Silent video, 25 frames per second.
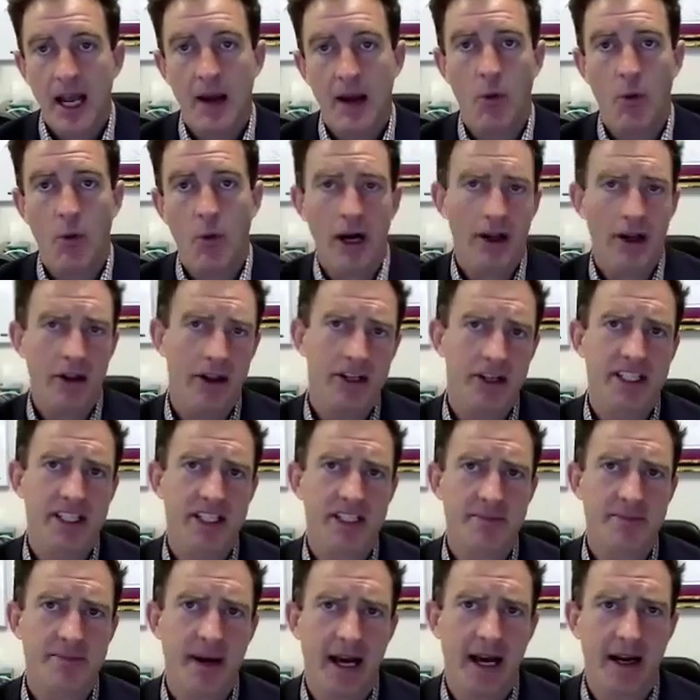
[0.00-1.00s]
And why do these
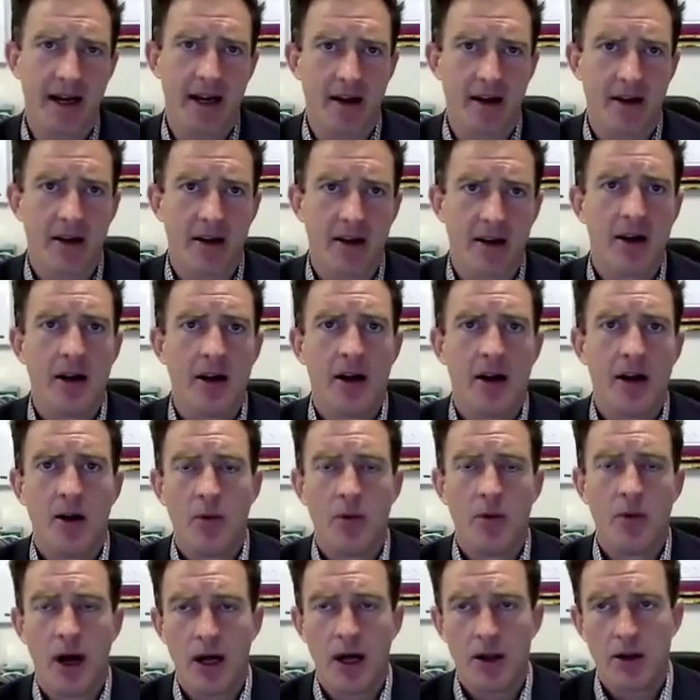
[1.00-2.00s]
things matter?
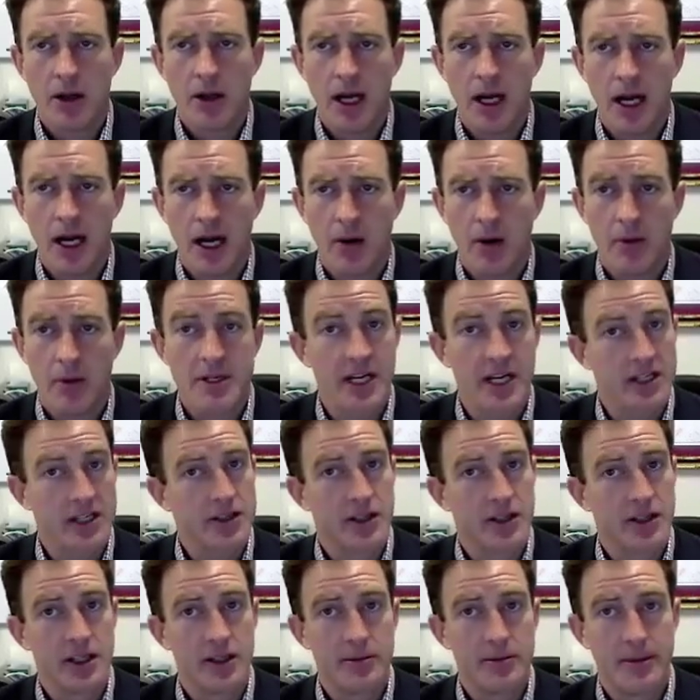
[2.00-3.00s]
Well, we
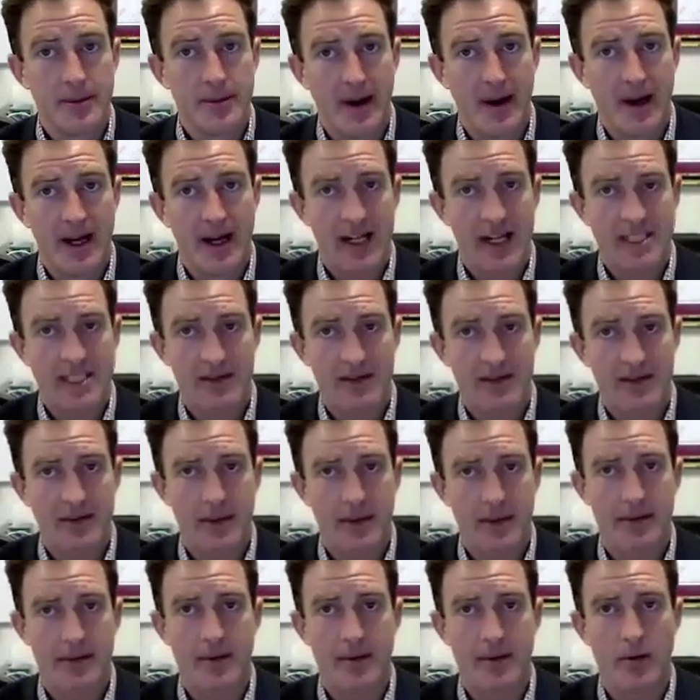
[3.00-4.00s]
talked a little bit about
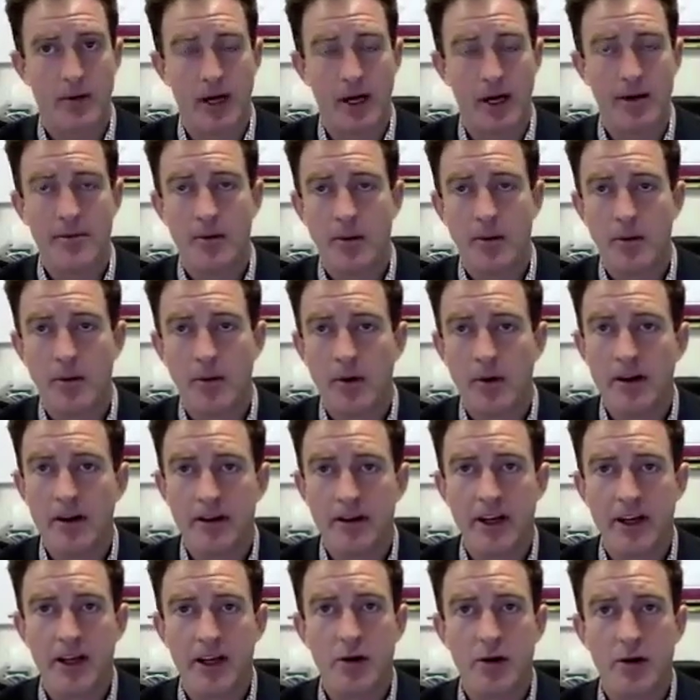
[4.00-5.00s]
SF3B1.
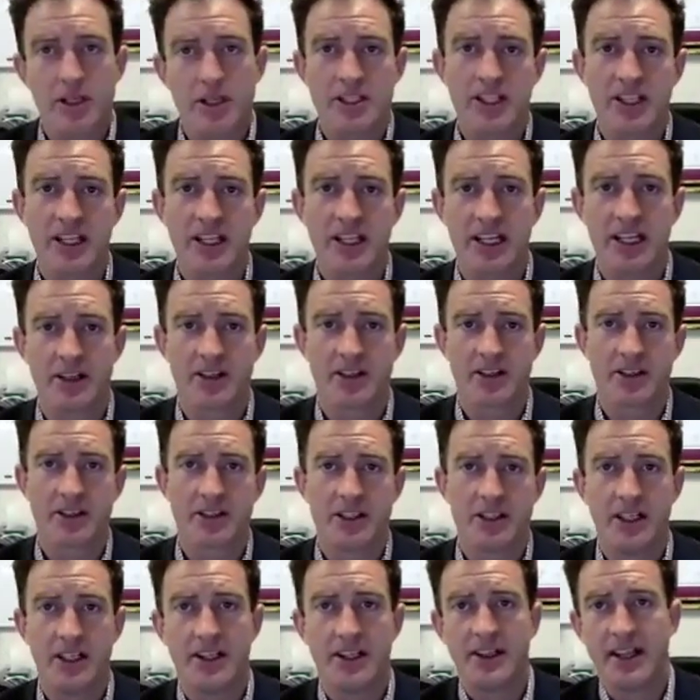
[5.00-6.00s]
We've increasingly
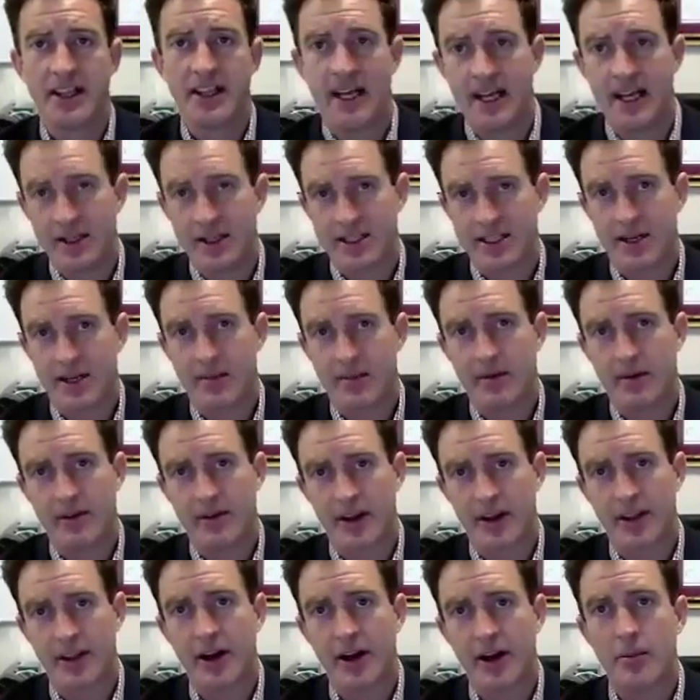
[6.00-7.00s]
understood that some of
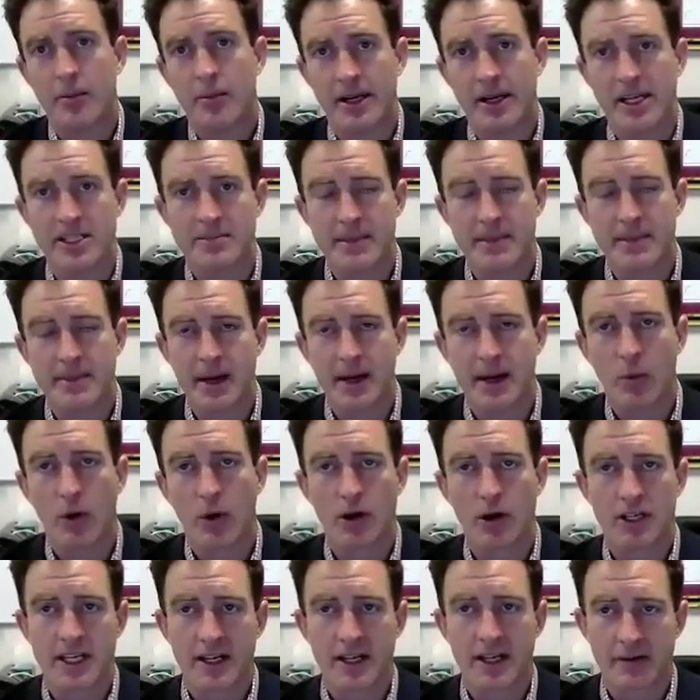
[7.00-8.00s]
our therapies may
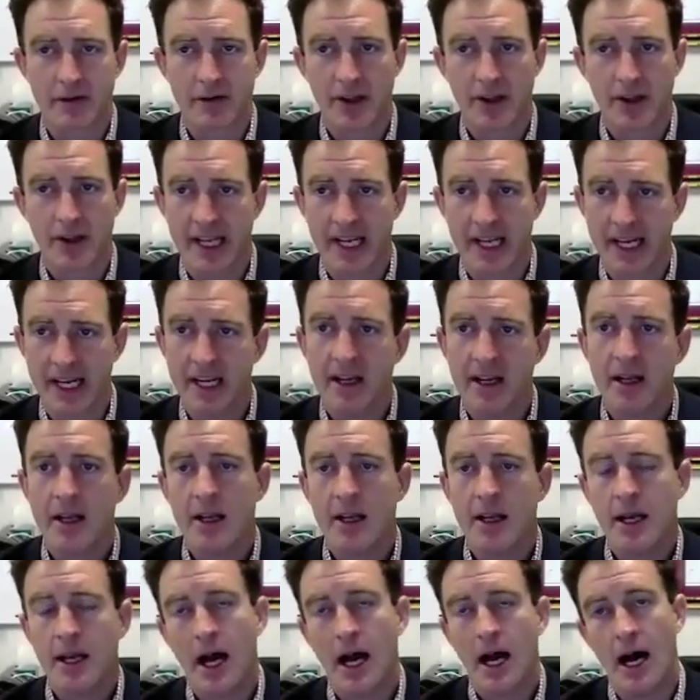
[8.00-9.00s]
work differently
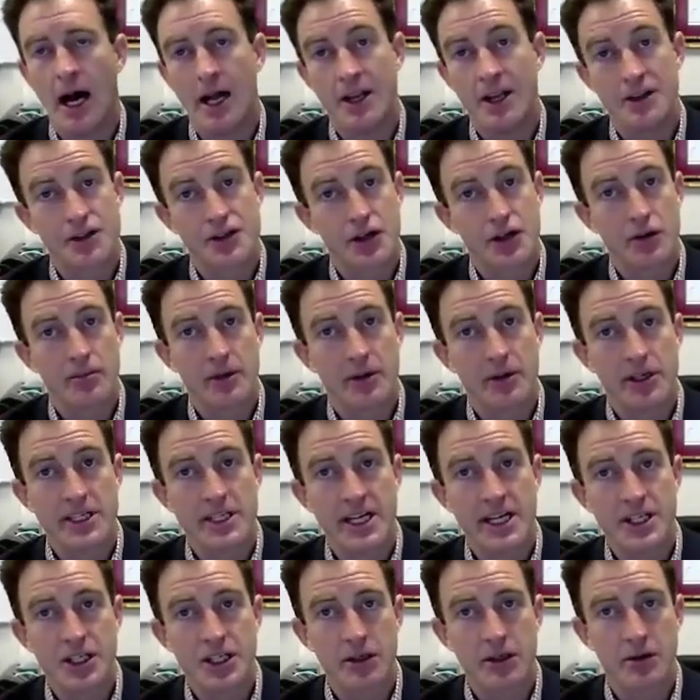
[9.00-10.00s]
in certain
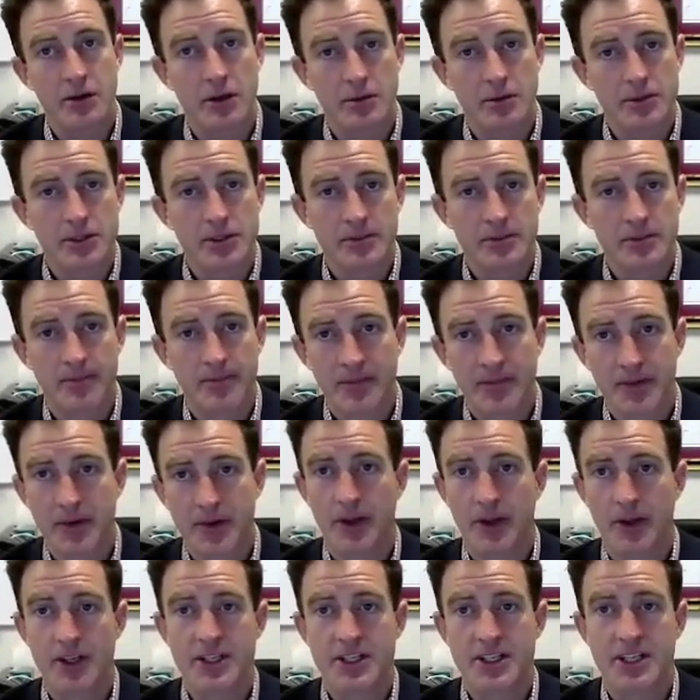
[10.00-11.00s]
mutation groups.
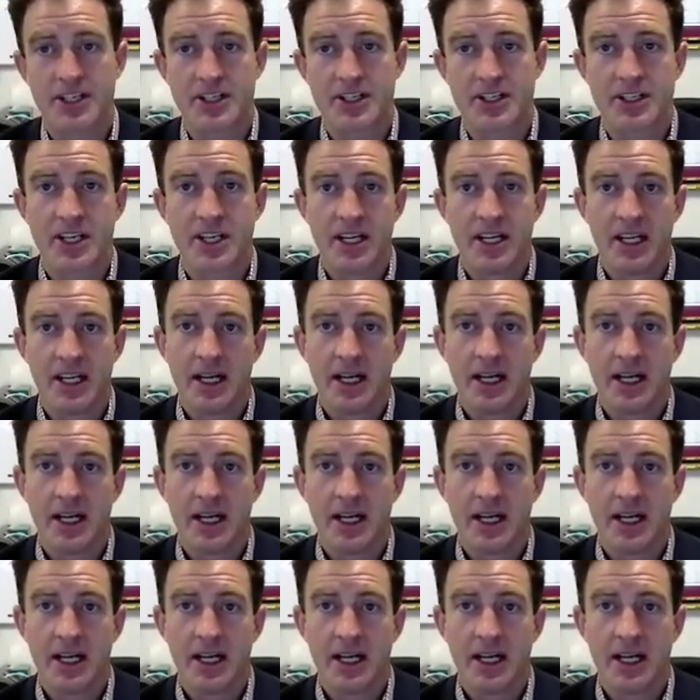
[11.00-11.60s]
So this is